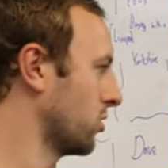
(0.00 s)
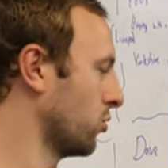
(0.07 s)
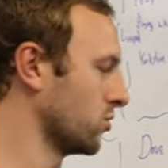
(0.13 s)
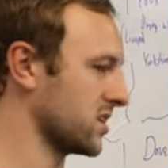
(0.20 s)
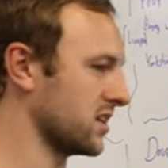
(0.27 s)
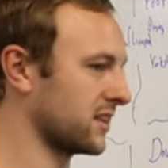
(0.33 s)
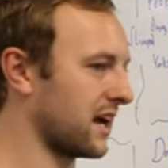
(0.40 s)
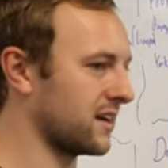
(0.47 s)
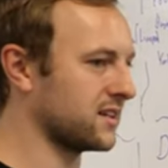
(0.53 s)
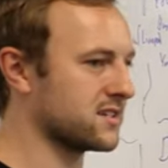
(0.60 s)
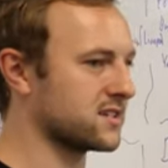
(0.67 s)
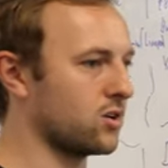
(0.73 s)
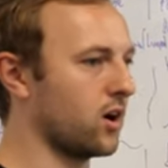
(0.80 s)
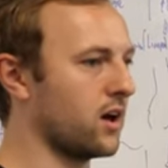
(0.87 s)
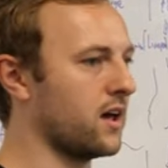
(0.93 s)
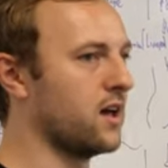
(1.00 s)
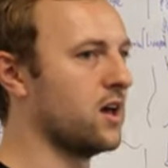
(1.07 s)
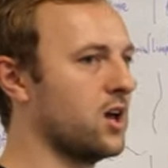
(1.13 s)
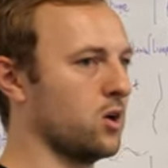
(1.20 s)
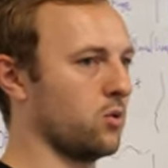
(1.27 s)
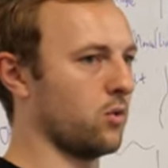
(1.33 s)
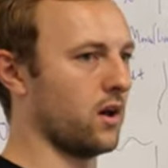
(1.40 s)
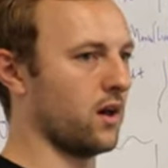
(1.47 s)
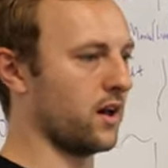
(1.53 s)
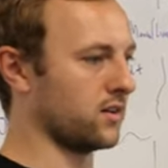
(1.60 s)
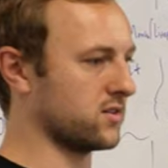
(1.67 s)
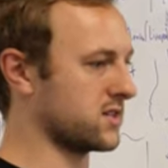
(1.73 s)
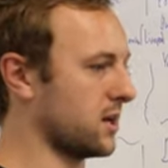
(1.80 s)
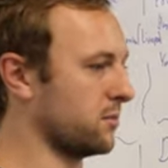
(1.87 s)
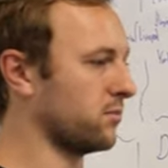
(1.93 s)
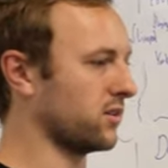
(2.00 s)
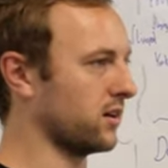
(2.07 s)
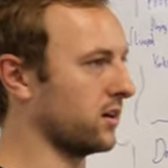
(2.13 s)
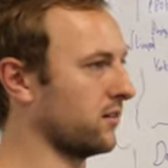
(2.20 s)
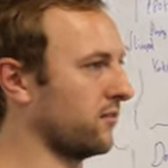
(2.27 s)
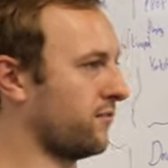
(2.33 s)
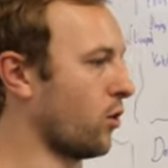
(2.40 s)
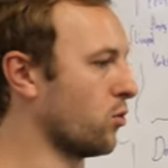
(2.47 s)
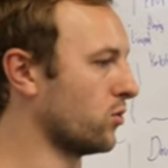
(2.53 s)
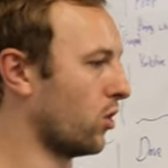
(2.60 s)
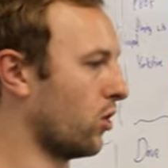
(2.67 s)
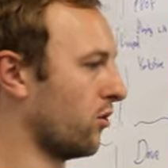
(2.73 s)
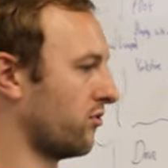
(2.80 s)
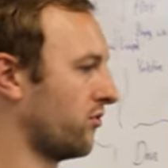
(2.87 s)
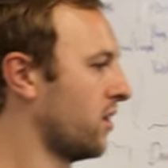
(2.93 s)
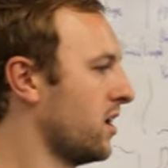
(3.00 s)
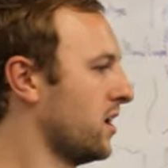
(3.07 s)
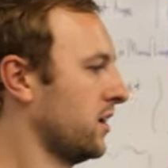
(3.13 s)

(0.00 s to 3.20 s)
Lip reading: He calls it daddy's night, where same thing, phone off.